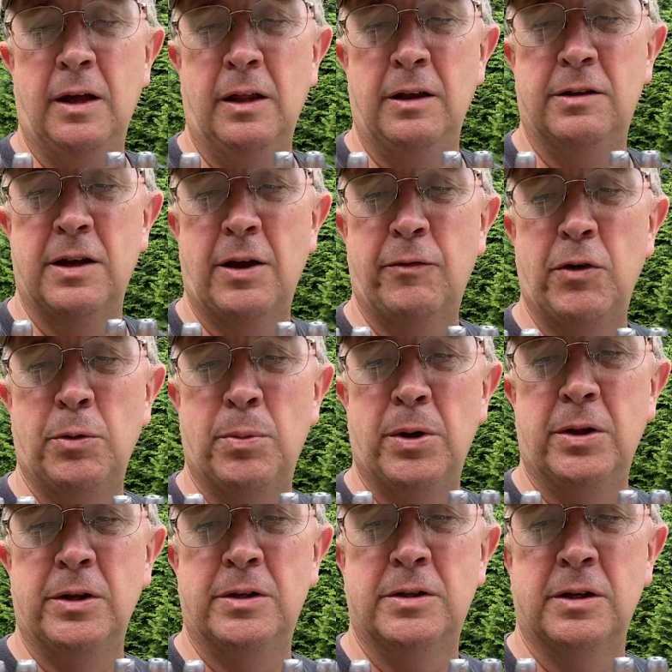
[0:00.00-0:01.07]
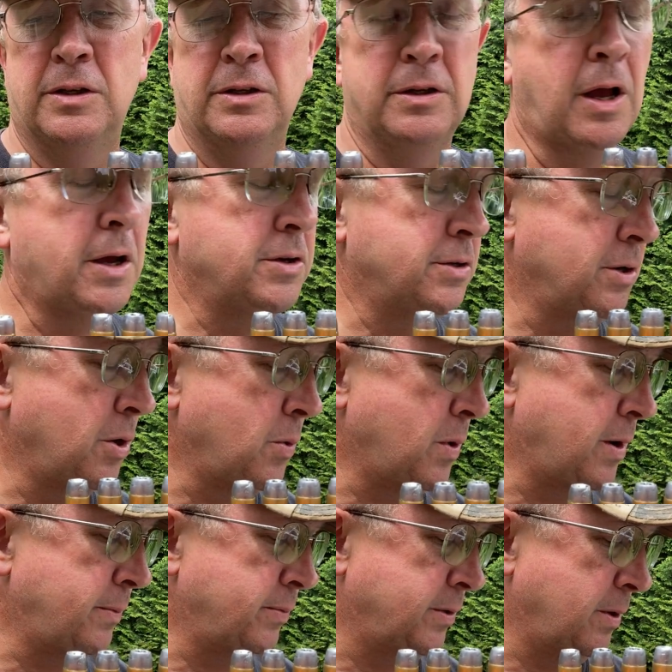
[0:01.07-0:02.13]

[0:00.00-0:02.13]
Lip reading: these heavier bullets and as you go up.